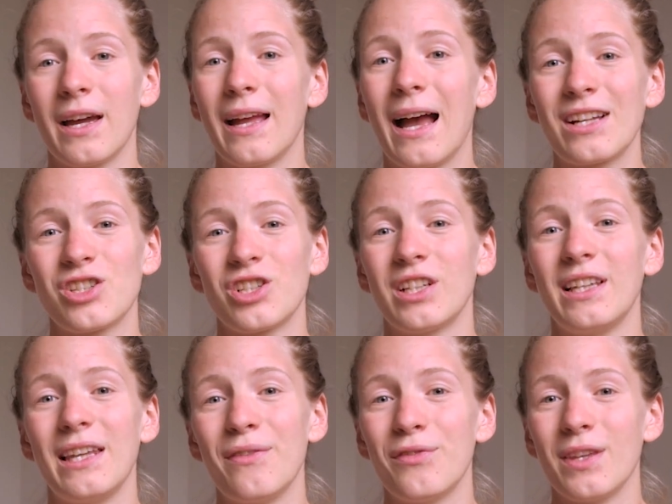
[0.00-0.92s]
I actually
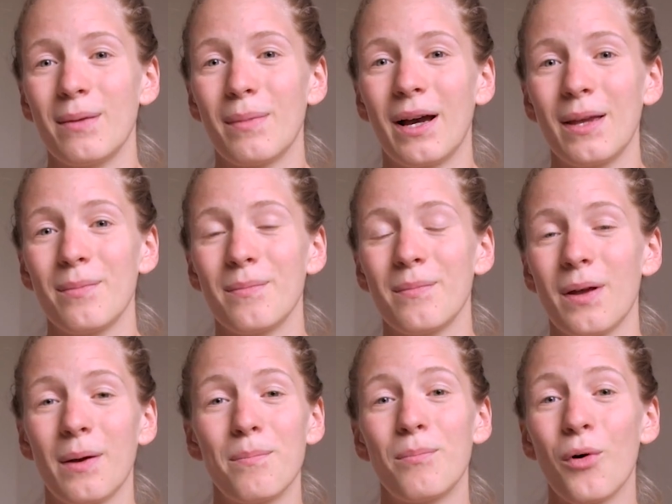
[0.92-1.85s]
lived in my
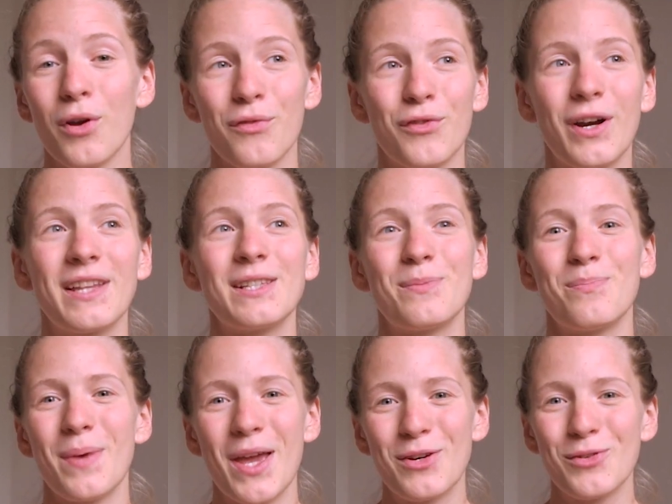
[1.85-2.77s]
boyfriend's
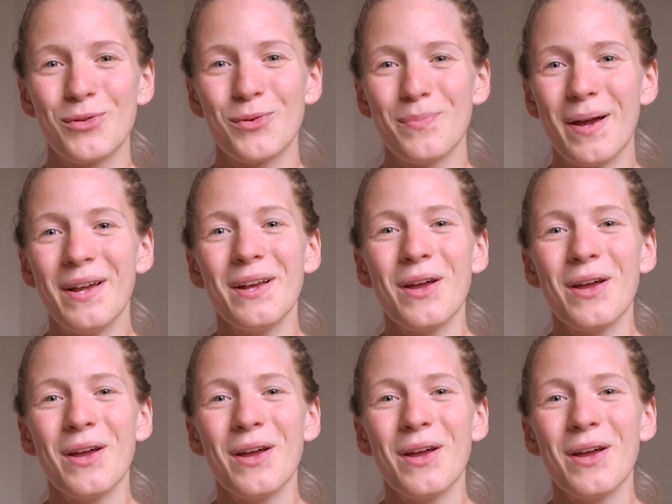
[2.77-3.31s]
bedroom